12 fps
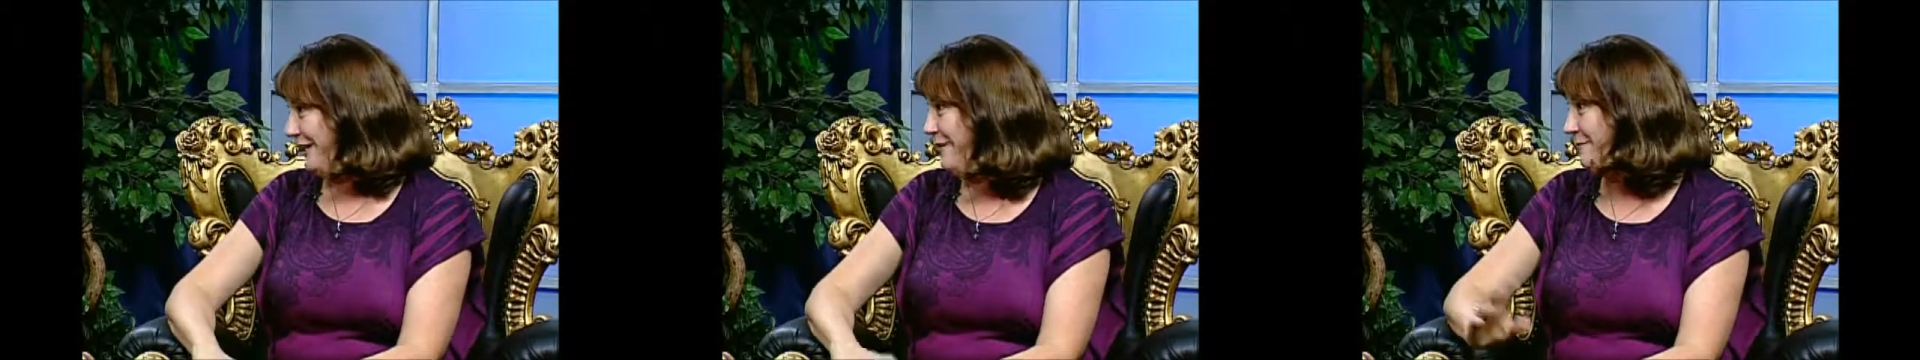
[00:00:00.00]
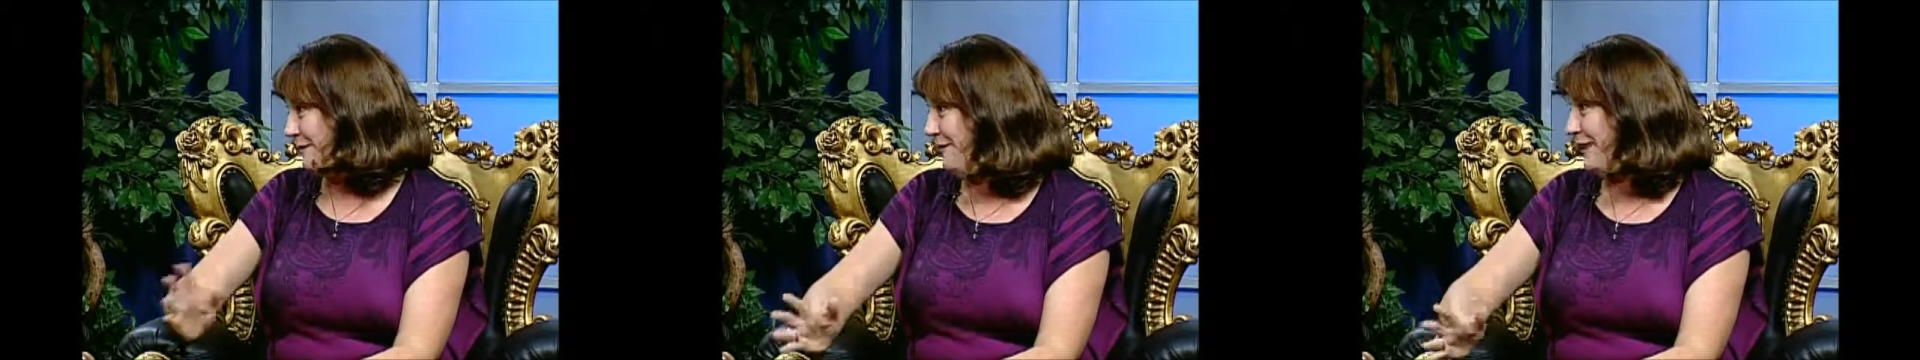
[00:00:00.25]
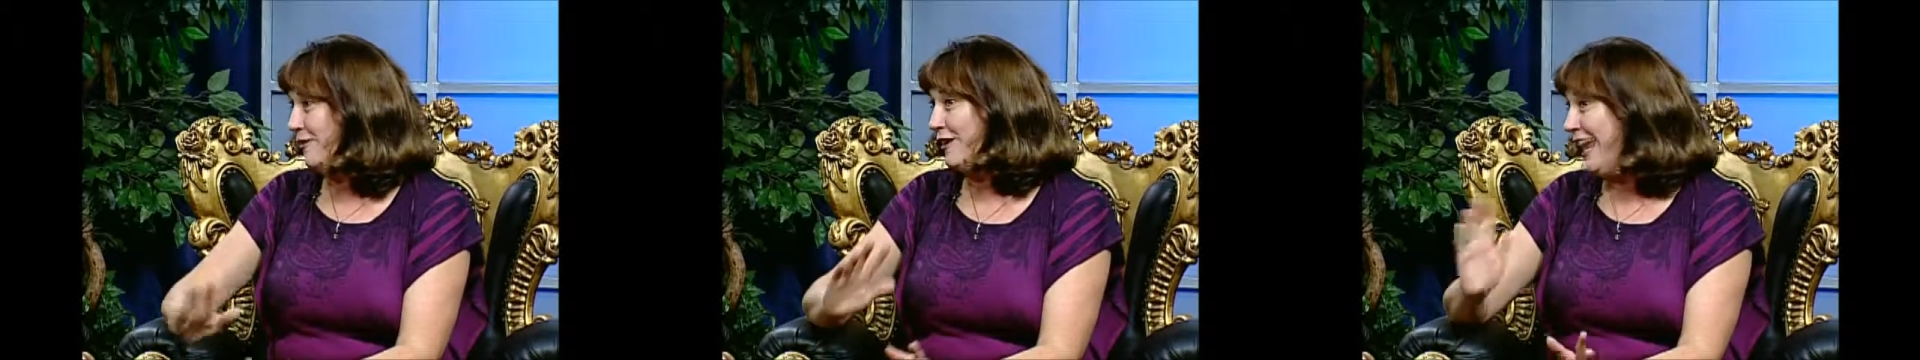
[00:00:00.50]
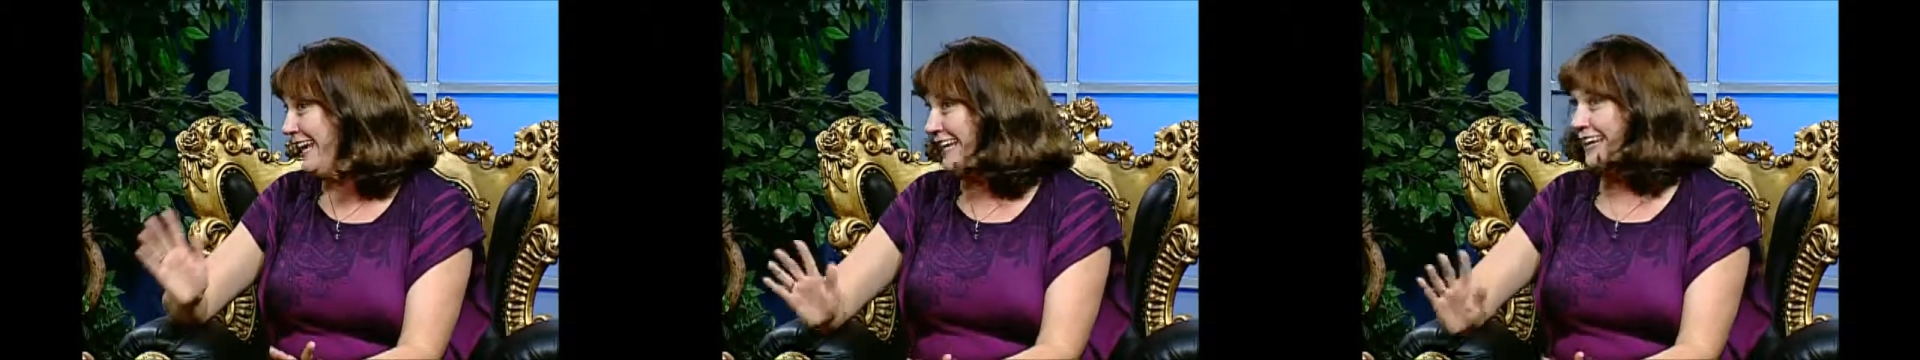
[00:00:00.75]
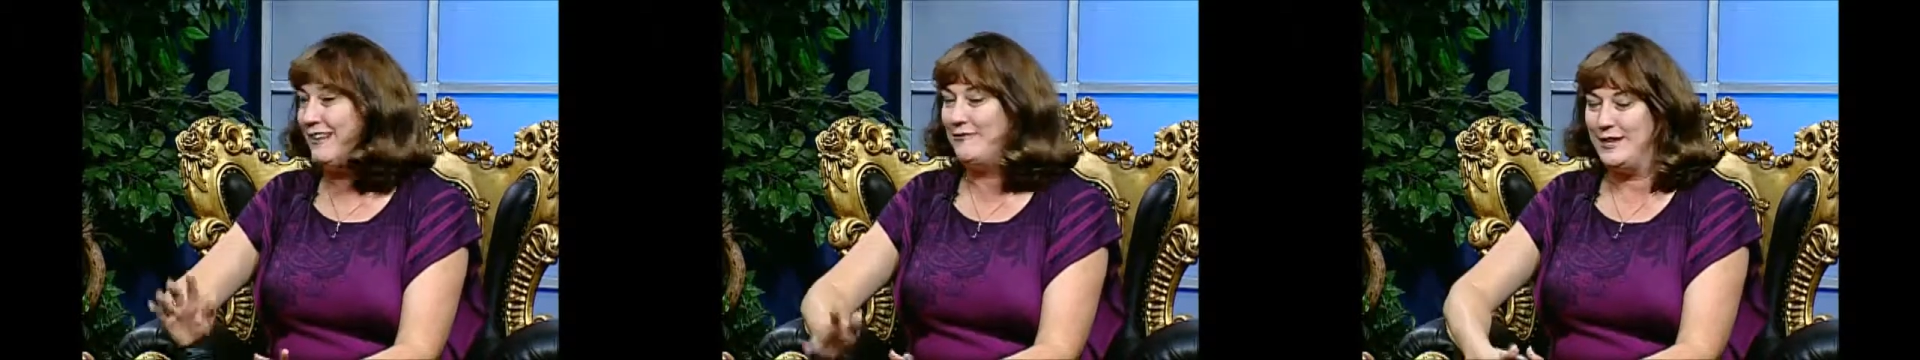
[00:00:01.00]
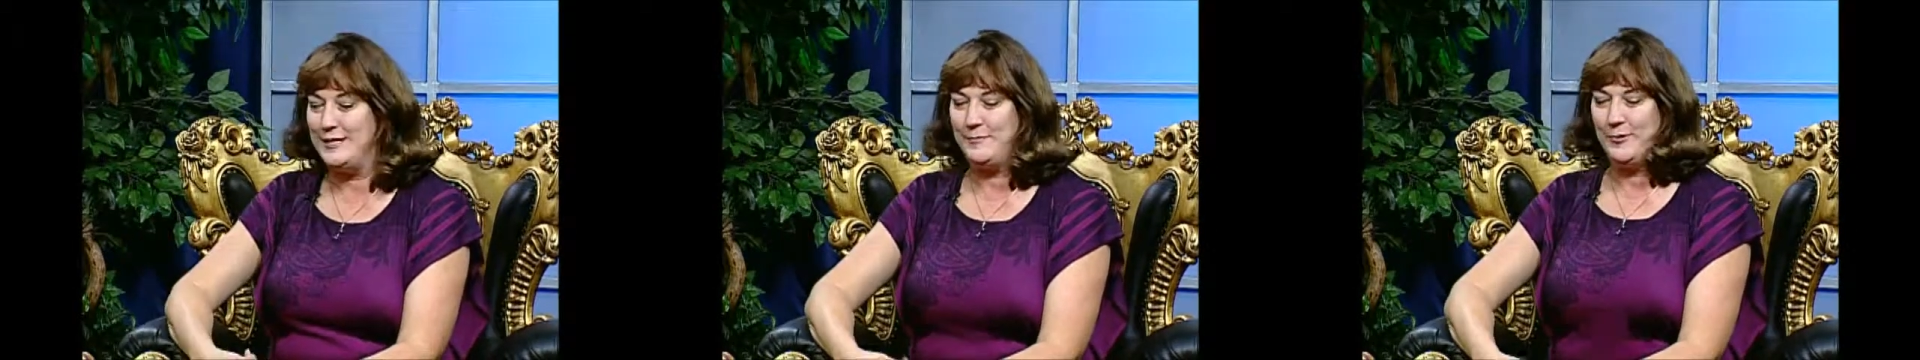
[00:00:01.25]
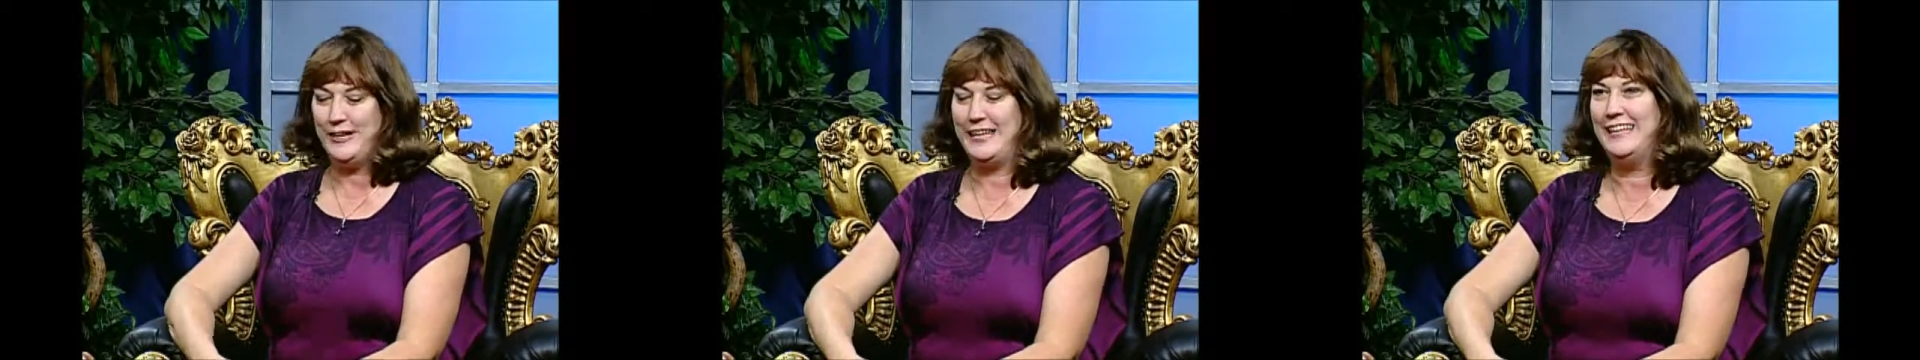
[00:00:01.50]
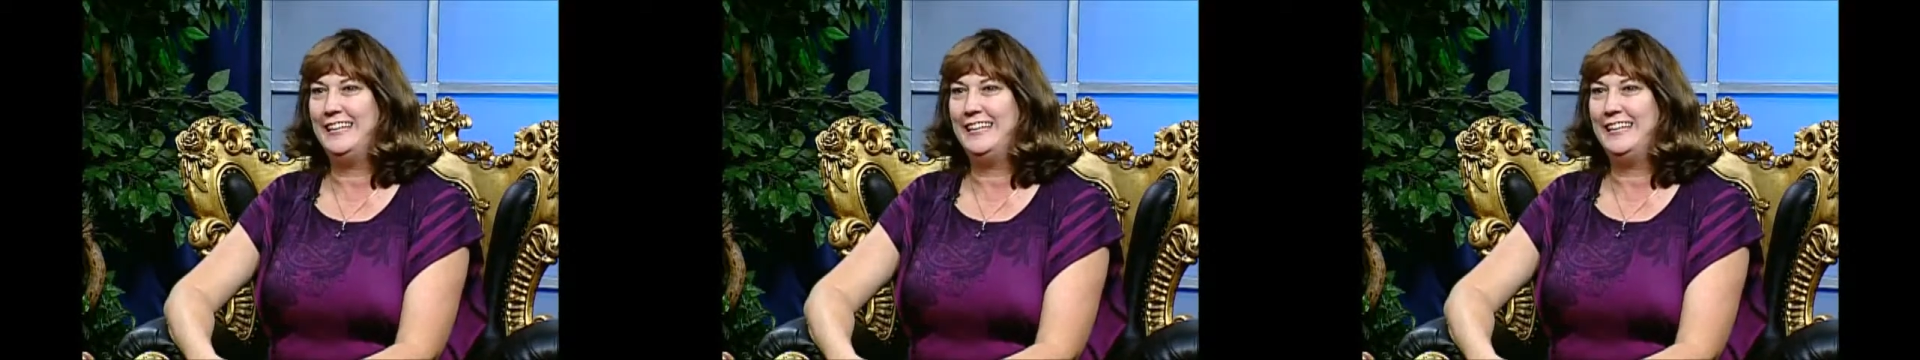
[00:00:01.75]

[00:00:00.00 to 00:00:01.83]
you know, people that are liking it on Facebook wow.